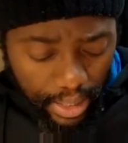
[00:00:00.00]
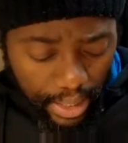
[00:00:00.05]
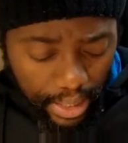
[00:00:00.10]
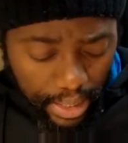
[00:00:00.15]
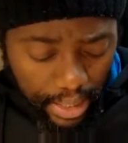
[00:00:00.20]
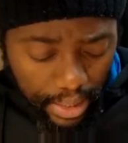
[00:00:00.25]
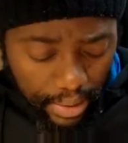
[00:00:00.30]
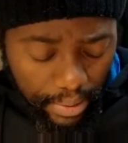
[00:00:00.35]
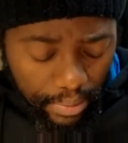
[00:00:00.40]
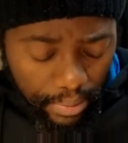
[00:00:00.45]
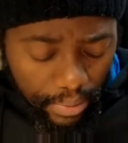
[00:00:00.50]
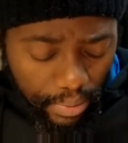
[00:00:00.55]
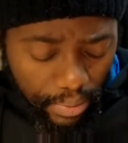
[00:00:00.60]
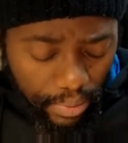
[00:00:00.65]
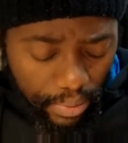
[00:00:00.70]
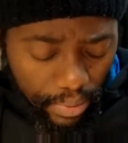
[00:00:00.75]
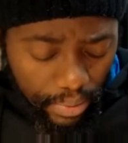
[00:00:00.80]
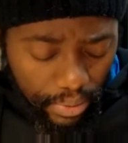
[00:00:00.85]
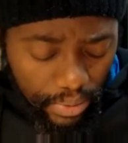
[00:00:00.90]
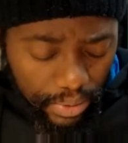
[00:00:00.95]
uh,
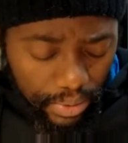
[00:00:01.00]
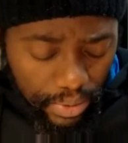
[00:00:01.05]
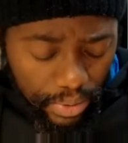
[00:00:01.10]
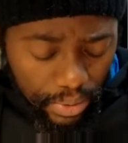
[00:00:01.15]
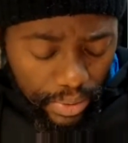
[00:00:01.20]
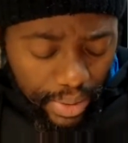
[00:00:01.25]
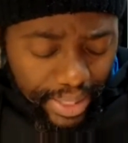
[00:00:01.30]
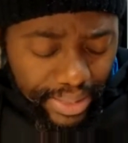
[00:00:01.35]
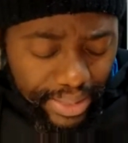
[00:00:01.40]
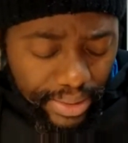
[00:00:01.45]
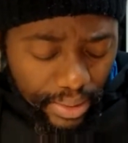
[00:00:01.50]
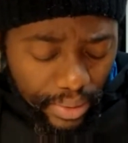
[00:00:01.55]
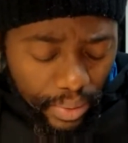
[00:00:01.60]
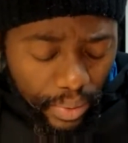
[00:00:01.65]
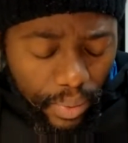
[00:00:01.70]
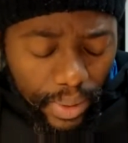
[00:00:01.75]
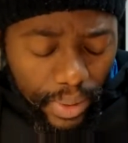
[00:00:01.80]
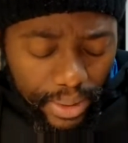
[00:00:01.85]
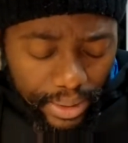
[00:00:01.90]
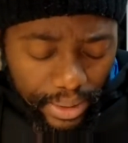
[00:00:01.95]
so to answer your
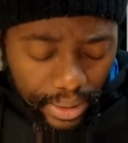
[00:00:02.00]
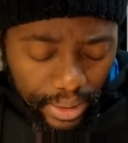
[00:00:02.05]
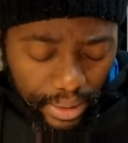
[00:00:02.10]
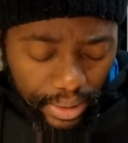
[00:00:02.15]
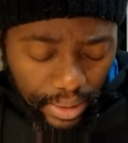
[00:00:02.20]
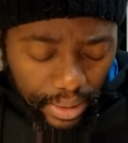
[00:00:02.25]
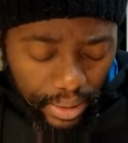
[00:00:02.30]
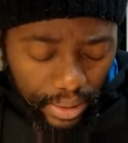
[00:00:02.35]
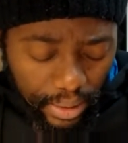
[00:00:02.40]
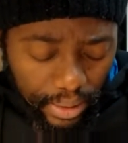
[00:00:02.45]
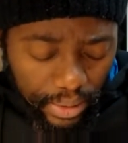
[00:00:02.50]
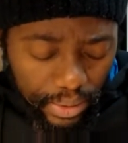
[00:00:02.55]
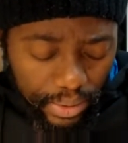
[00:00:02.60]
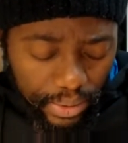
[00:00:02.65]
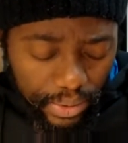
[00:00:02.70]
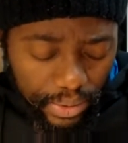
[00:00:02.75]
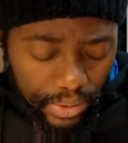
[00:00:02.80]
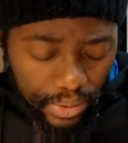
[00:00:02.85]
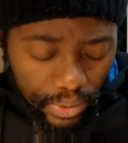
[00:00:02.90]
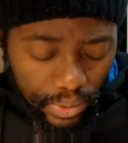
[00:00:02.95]
question,
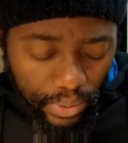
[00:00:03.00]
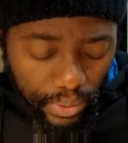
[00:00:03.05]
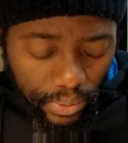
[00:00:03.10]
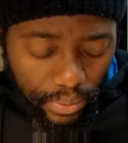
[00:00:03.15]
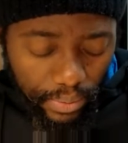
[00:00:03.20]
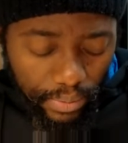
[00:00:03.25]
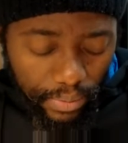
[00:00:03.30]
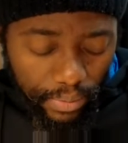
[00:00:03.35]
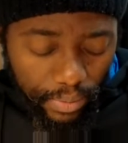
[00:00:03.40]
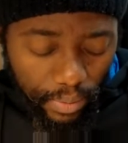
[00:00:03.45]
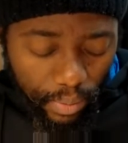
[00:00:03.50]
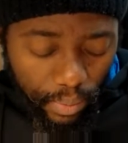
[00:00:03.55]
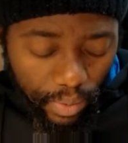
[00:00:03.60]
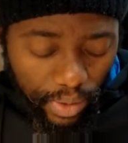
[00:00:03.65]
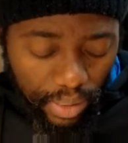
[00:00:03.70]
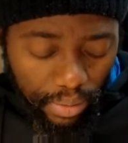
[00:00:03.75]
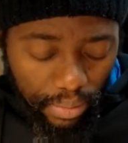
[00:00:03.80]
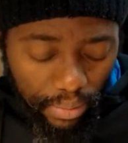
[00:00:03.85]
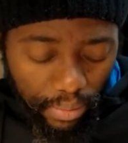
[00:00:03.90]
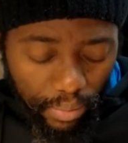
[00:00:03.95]
so
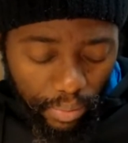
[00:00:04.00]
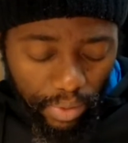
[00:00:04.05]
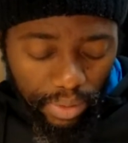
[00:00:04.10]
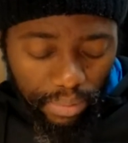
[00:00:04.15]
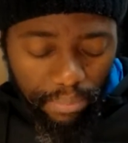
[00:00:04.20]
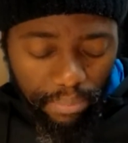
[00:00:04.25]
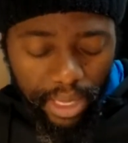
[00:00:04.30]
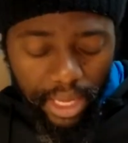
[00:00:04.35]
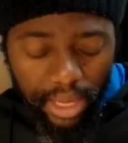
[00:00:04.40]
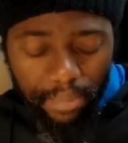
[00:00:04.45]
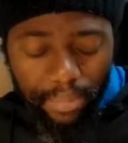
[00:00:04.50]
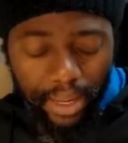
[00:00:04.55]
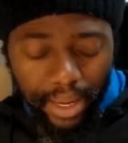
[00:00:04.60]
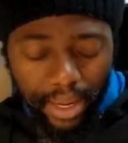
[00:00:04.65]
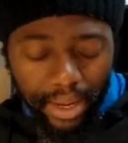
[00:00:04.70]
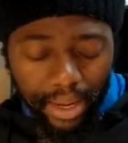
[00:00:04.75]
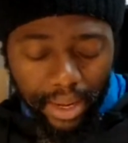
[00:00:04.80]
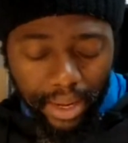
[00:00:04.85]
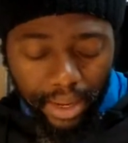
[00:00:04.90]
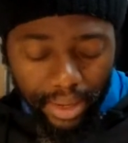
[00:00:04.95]
with me
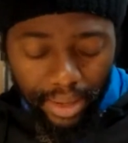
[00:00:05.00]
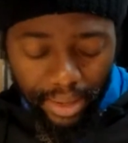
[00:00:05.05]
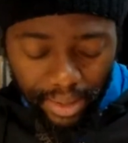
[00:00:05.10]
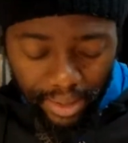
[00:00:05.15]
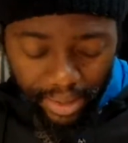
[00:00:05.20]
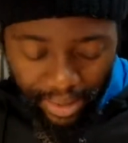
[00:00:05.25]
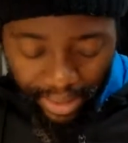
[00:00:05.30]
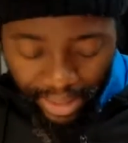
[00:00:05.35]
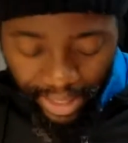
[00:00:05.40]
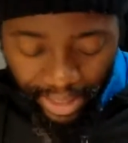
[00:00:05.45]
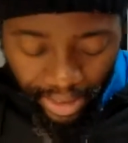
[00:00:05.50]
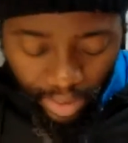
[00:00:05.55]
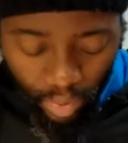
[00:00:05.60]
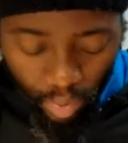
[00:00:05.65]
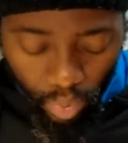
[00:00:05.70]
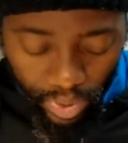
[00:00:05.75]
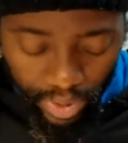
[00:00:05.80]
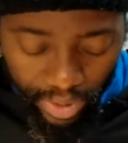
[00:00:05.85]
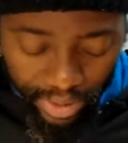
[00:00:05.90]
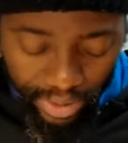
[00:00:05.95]
being in the
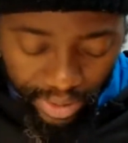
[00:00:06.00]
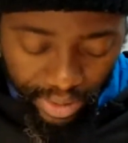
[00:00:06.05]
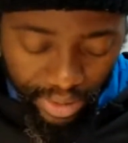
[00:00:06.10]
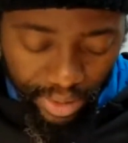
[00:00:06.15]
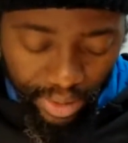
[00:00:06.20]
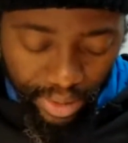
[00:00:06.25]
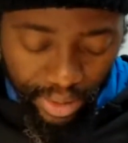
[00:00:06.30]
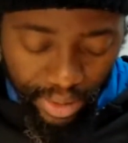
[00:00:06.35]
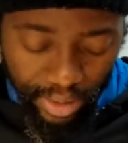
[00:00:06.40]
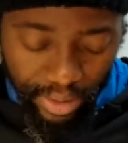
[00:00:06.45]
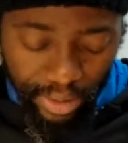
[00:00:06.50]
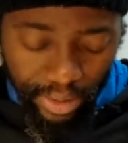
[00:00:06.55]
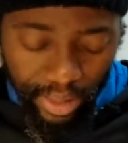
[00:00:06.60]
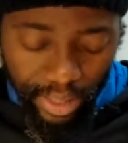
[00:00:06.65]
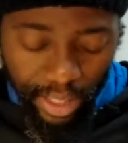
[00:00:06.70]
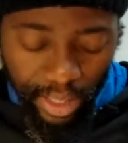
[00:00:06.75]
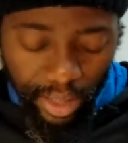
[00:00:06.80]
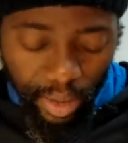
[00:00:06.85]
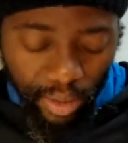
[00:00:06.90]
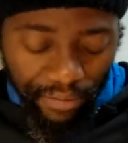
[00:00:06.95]
West,
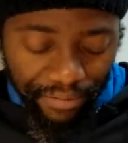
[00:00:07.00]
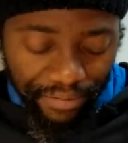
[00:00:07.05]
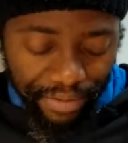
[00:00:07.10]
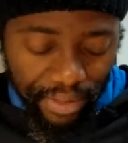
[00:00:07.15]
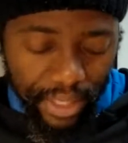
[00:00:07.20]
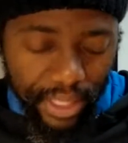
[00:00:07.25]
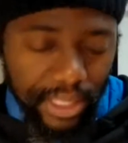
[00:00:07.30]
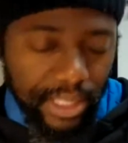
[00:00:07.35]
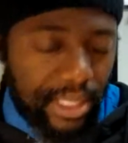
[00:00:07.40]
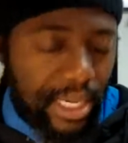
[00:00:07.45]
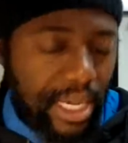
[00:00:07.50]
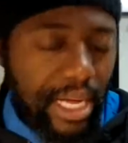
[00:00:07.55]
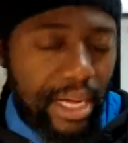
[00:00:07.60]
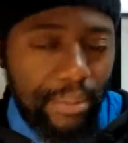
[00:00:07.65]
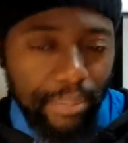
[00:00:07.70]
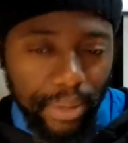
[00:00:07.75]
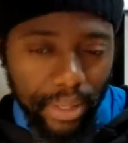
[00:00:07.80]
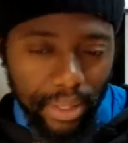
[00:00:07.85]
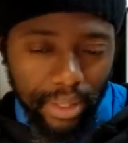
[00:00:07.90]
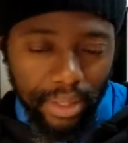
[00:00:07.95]
a lot of things
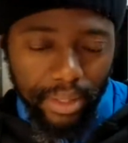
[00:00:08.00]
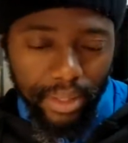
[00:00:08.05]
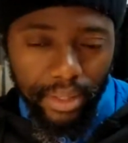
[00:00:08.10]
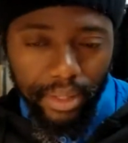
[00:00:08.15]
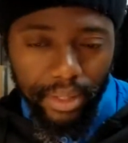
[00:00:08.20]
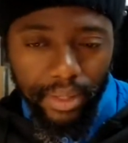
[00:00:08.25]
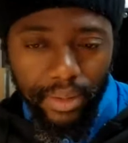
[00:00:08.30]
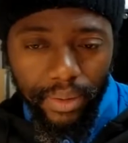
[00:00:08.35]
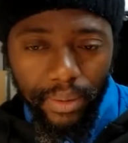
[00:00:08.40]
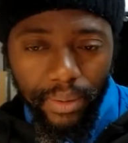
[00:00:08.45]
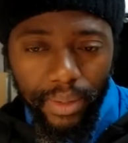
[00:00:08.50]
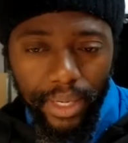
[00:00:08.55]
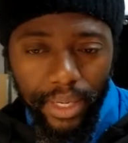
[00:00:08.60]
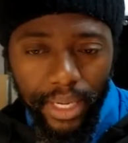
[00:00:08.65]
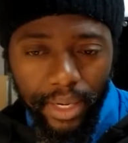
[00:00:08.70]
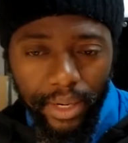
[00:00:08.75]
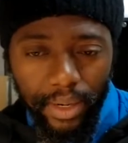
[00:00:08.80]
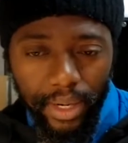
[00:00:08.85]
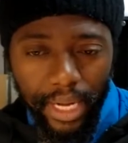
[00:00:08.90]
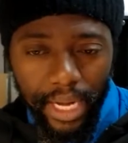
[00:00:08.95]
happen, you know,
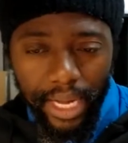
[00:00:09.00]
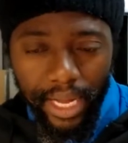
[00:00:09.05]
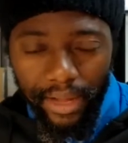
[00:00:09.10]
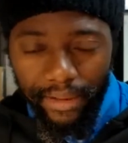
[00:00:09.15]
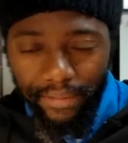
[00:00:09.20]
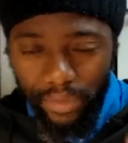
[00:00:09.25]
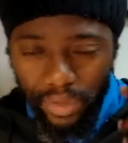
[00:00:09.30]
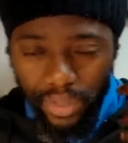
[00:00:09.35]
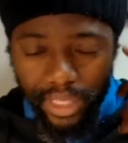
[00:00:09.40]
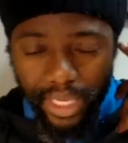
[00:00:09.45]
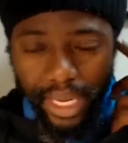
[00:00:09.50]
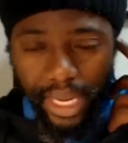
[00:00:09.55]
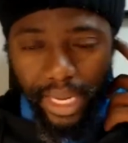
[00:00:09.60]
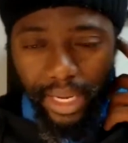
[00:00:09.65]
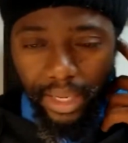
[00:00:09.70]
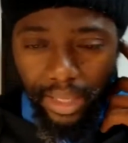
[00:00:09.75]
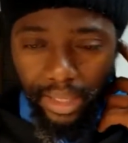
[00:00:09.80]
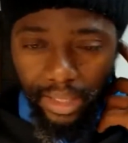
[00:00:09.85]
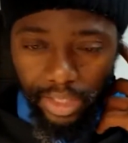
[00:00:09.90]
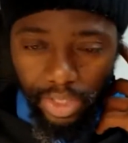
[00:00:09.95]
and I have to
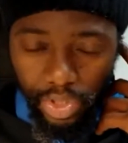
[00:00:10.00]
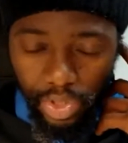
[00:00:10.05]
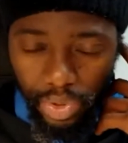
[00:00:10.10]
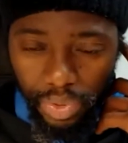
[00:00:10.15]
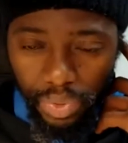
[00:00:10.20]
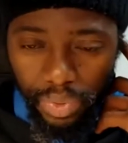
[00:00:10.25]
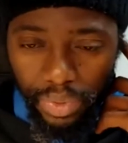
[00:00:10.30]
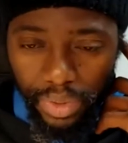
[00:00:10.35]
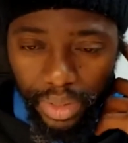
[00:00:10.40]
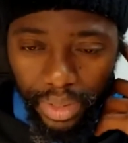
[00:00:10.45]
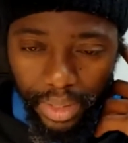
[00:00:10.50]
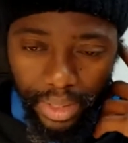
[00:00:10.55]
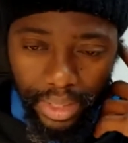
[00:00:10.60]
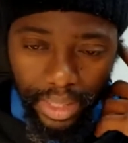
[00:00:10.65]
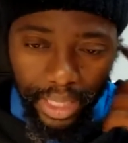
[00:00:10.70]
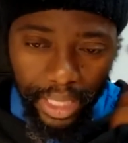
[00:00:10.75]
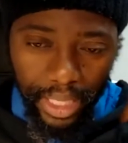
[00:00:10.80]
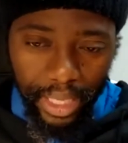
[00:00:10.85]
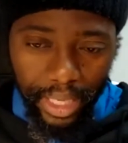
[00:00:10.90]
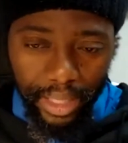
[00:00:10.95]
stay in tune
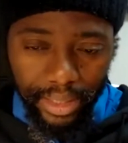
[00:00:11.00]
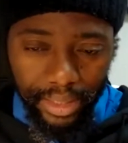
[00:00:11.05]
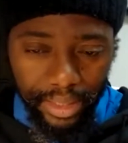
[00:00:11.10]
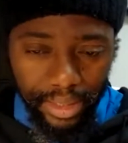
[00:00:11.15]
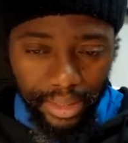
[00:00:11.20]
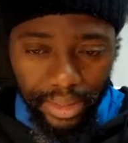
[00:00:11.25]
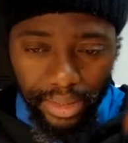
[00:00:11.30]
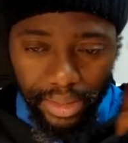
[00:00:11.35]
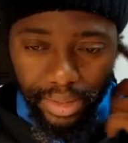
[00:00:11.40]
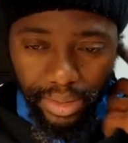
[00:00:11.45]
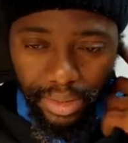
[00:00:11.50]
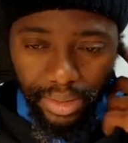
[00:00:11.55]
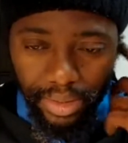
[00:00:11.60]
and listen